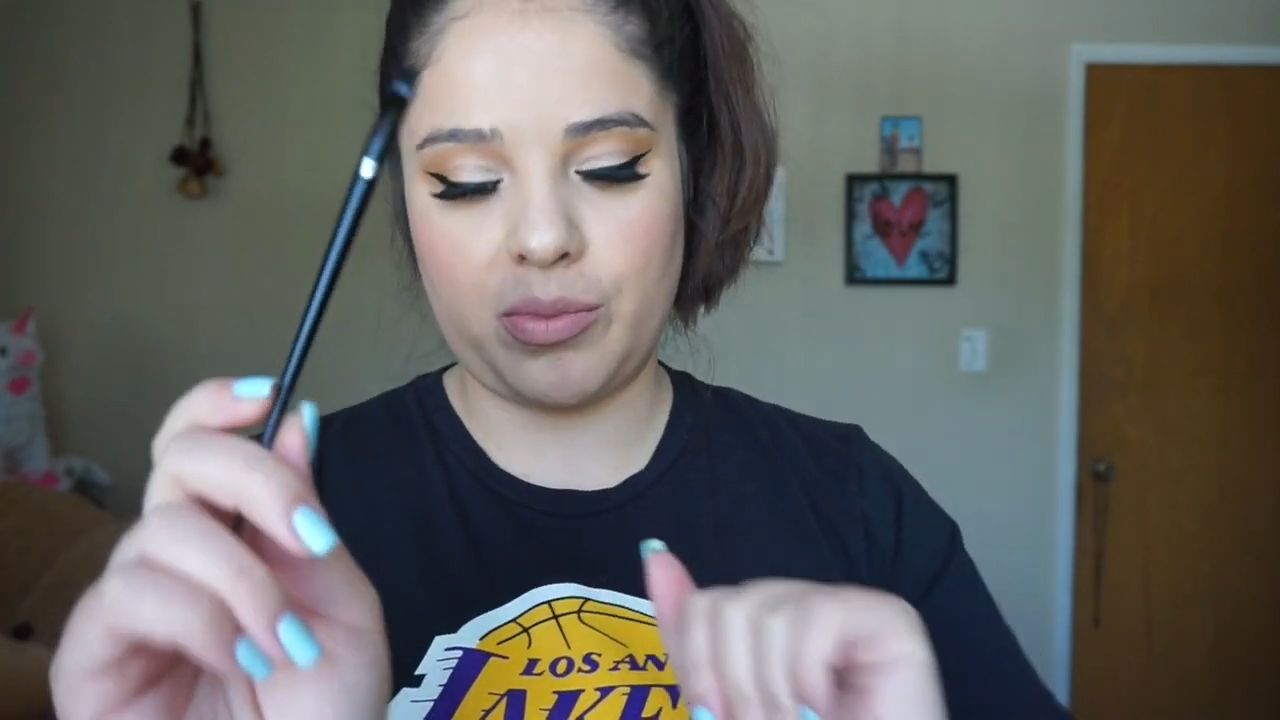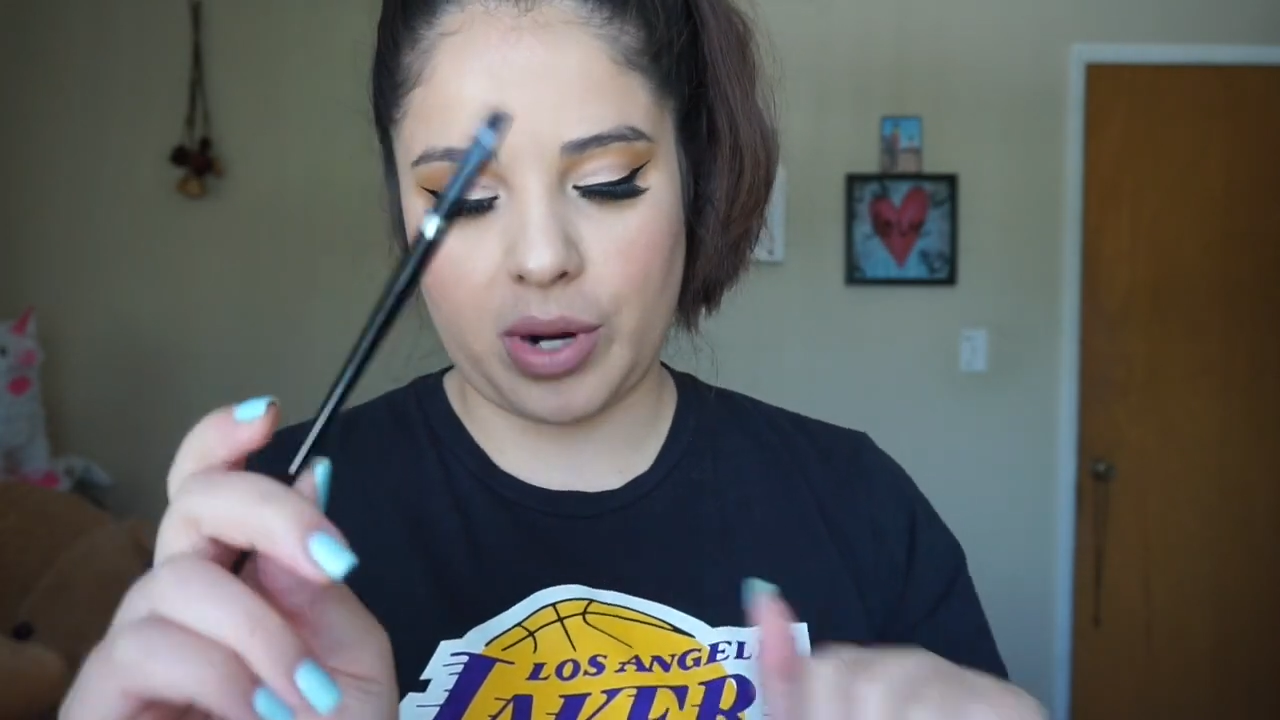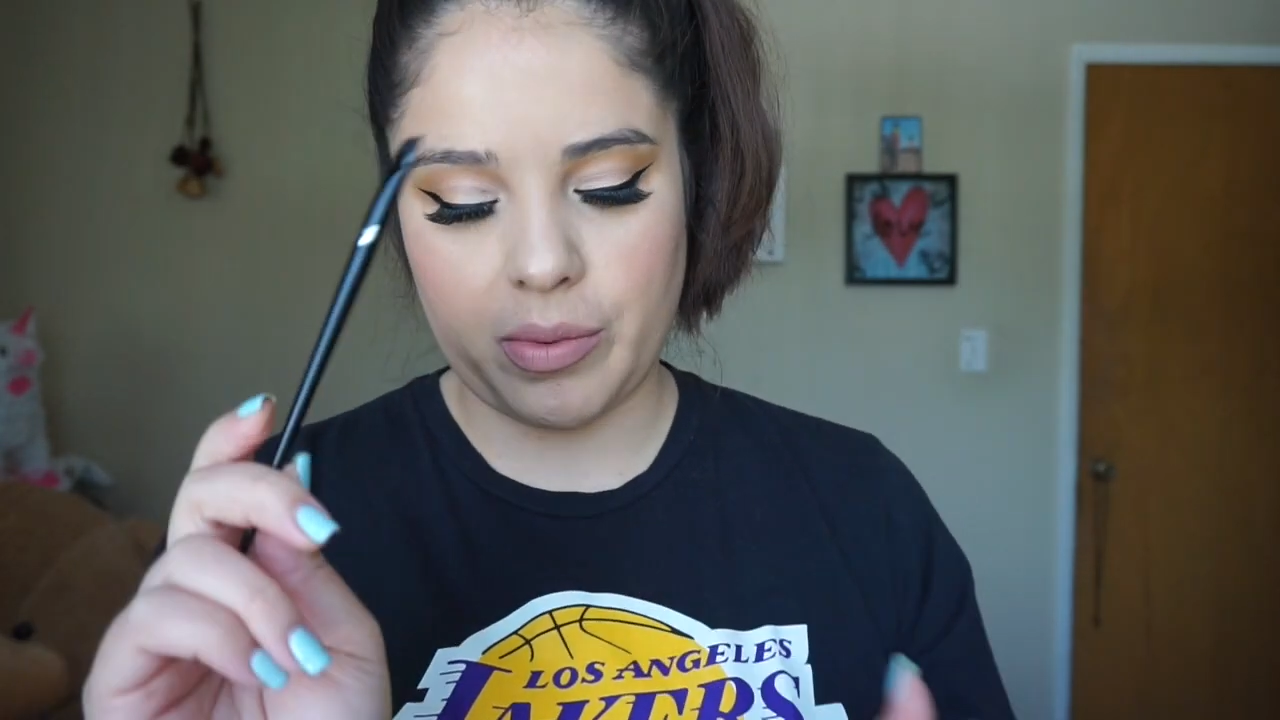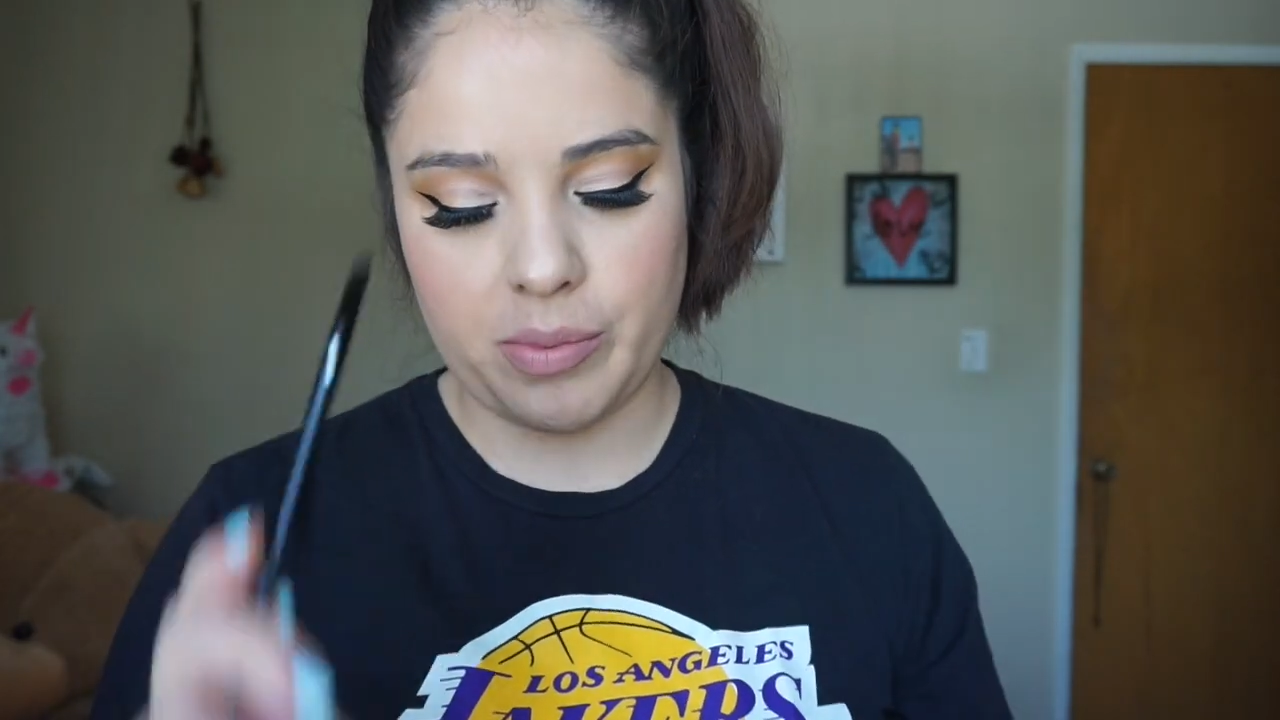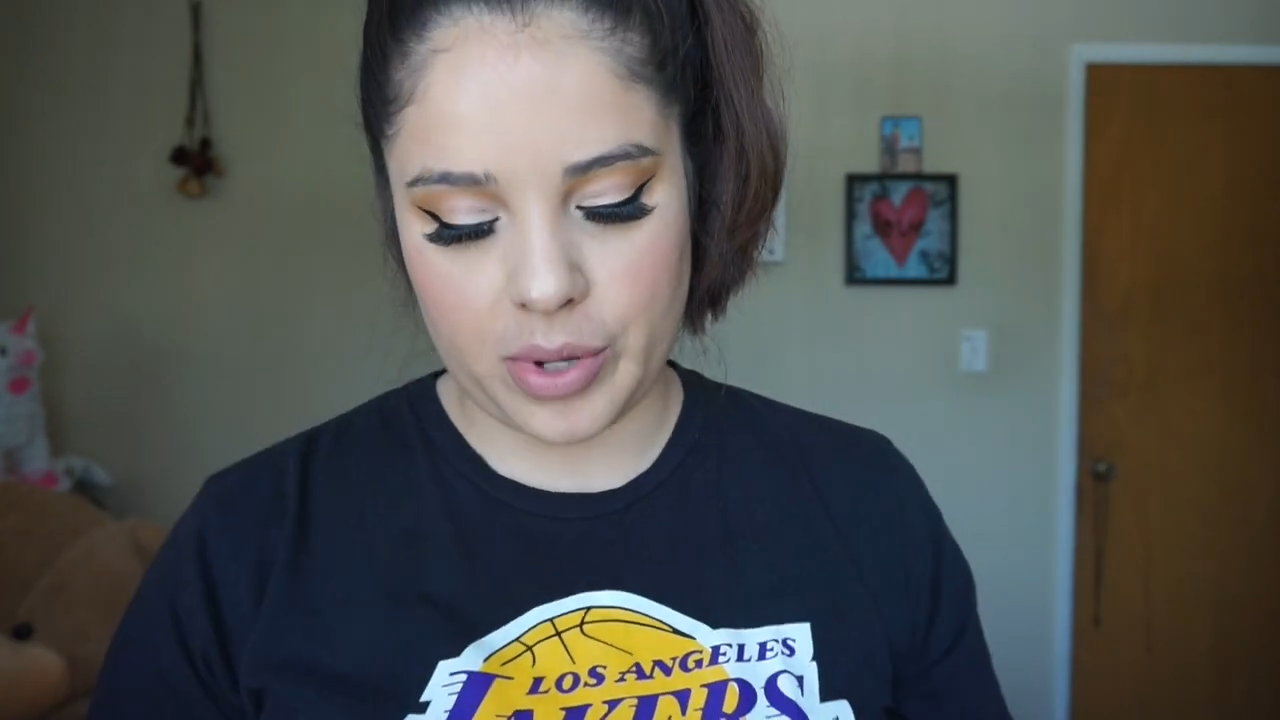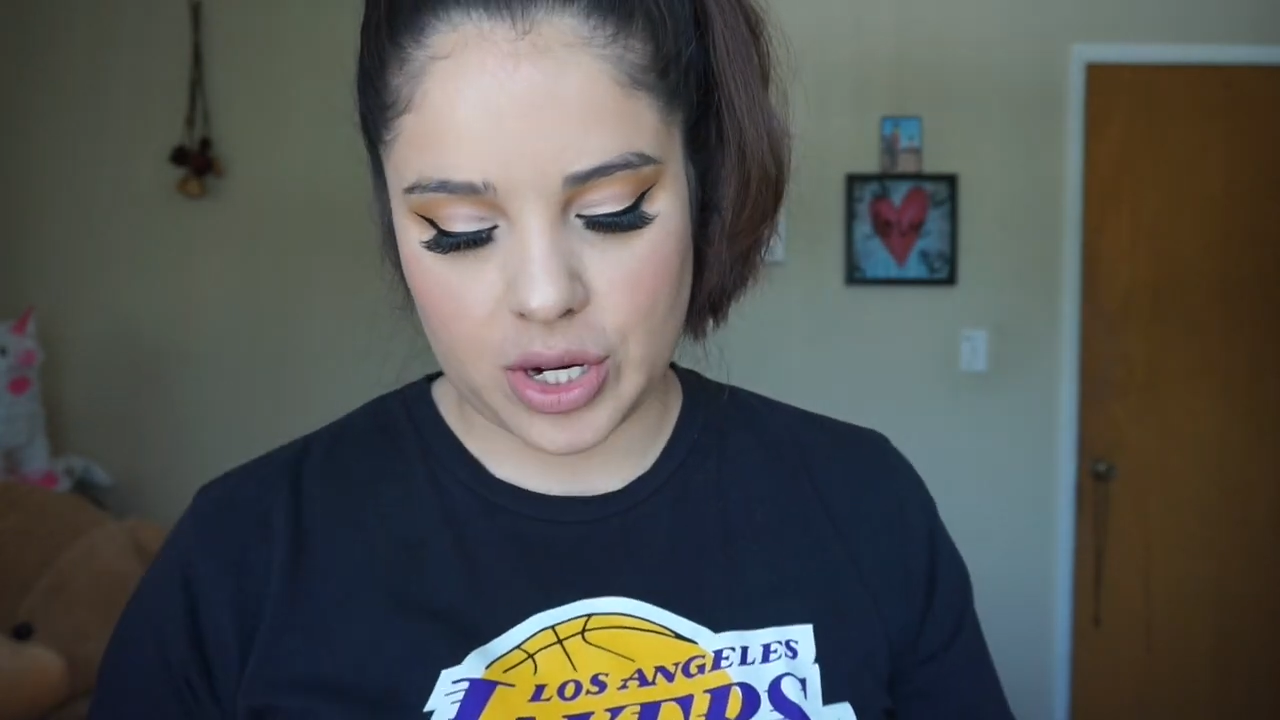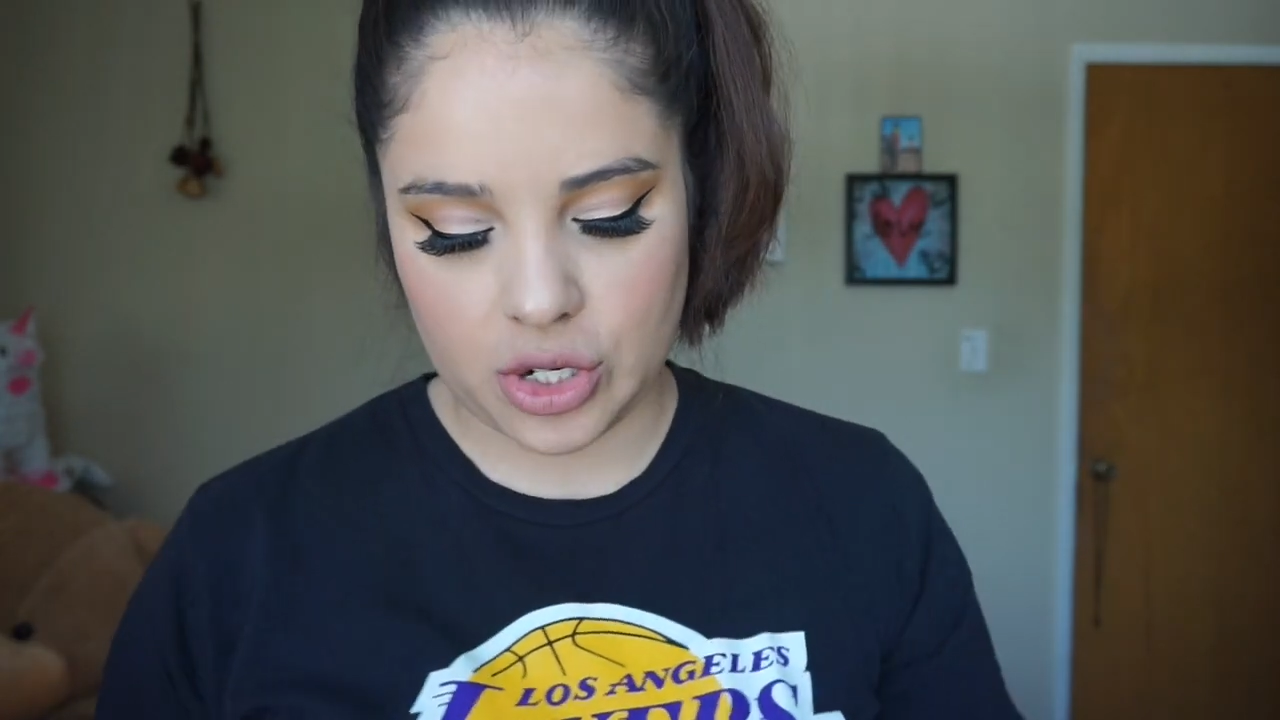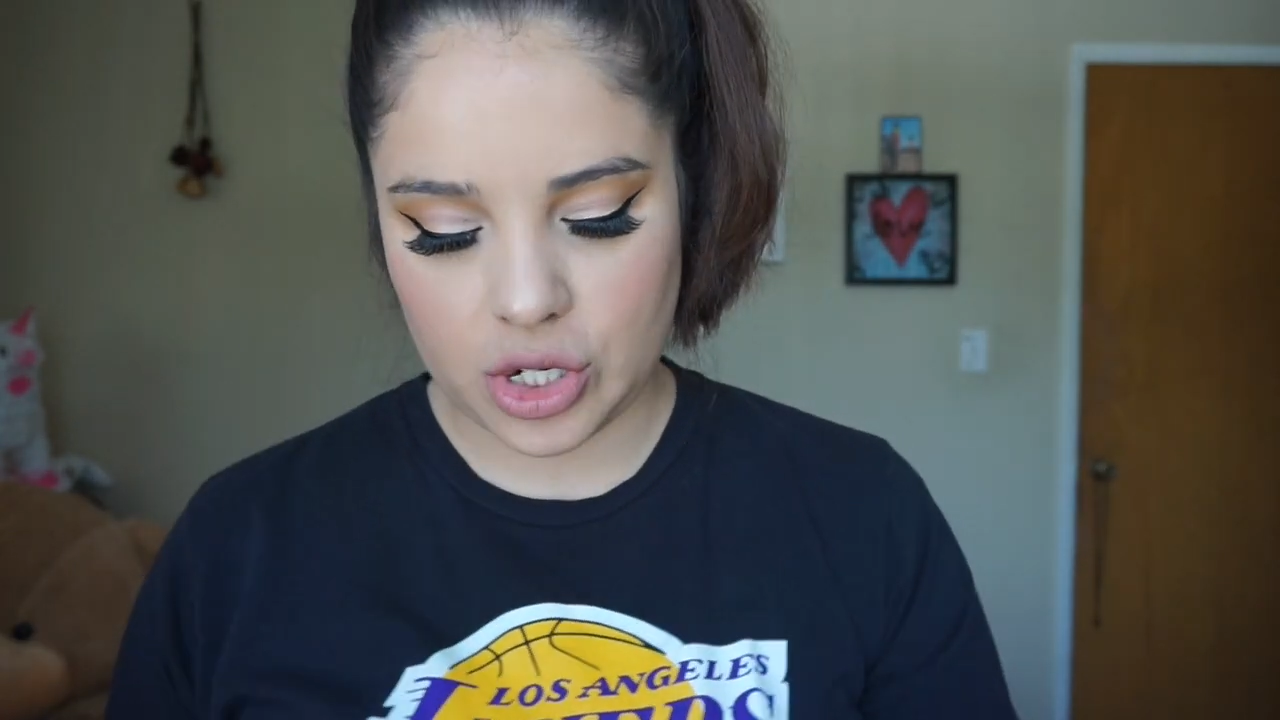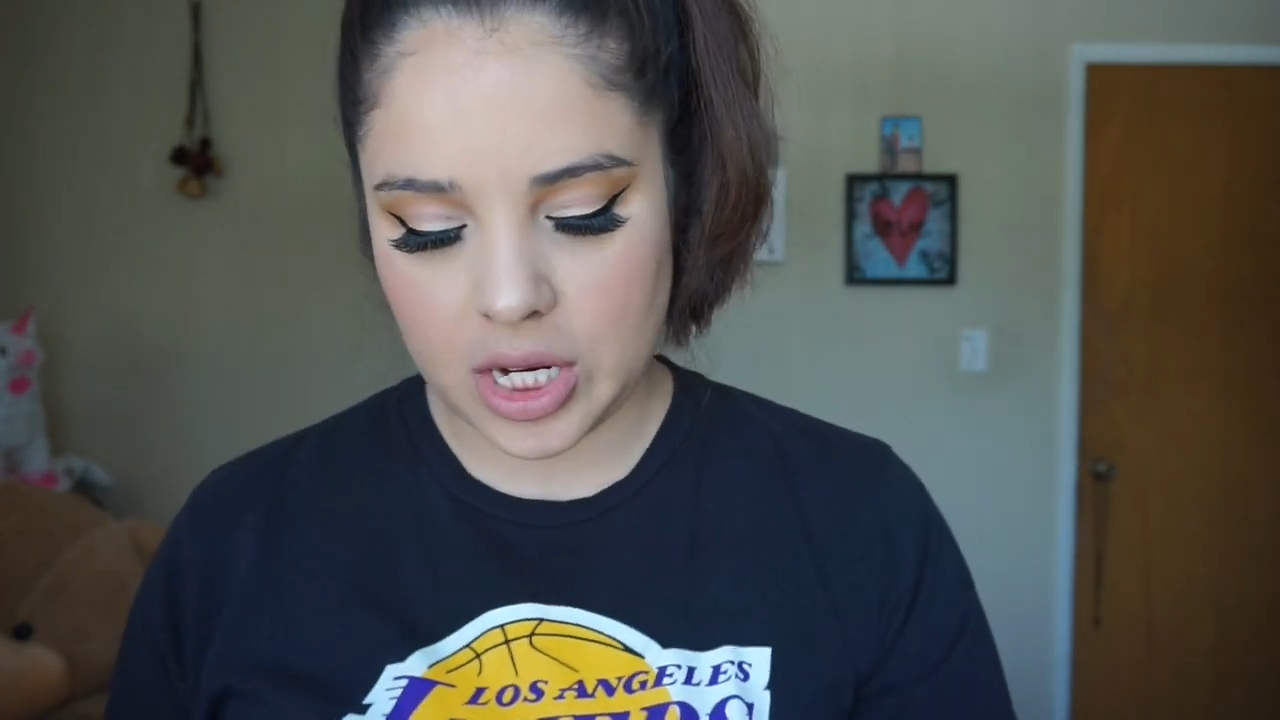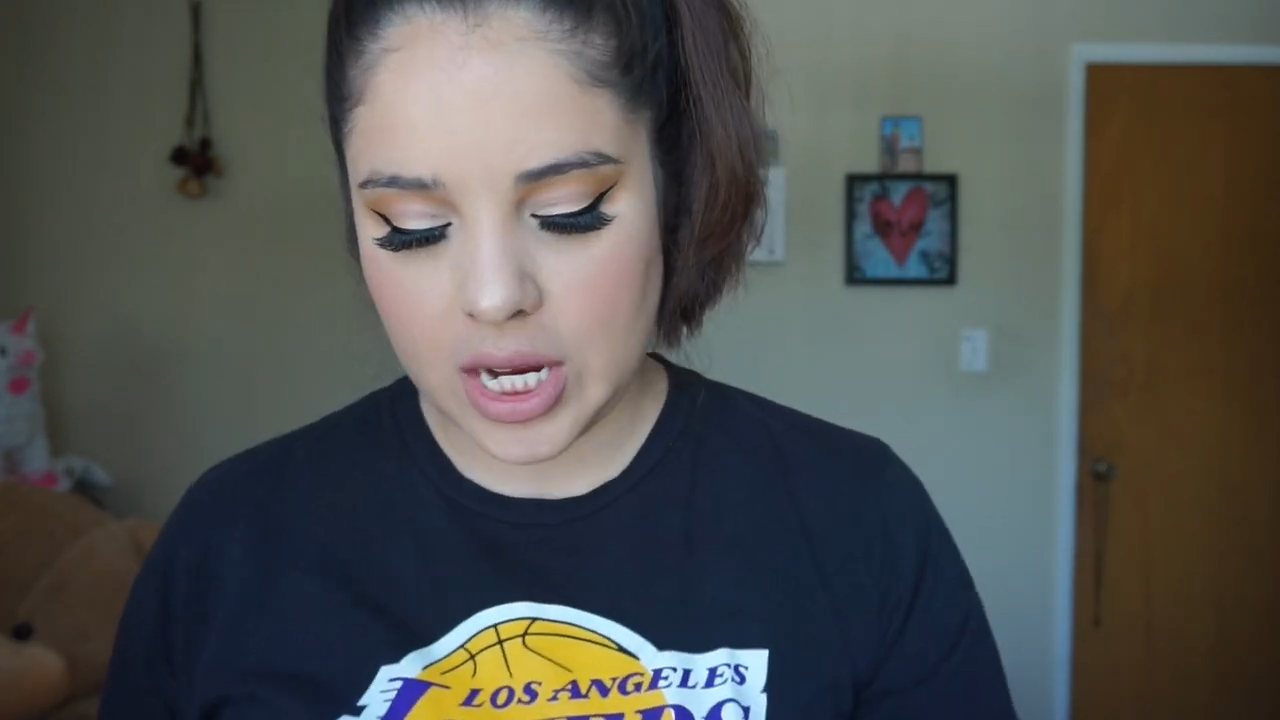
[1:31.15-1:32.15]
brow
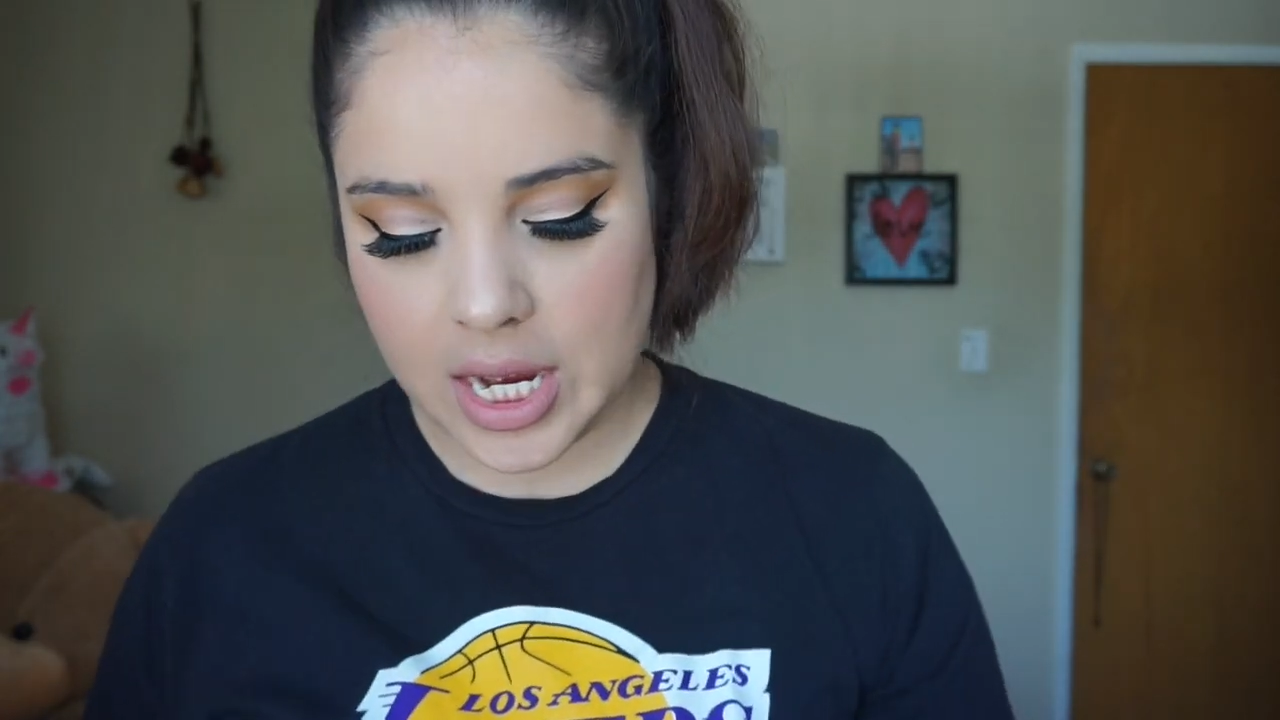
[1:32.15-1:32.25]
brush.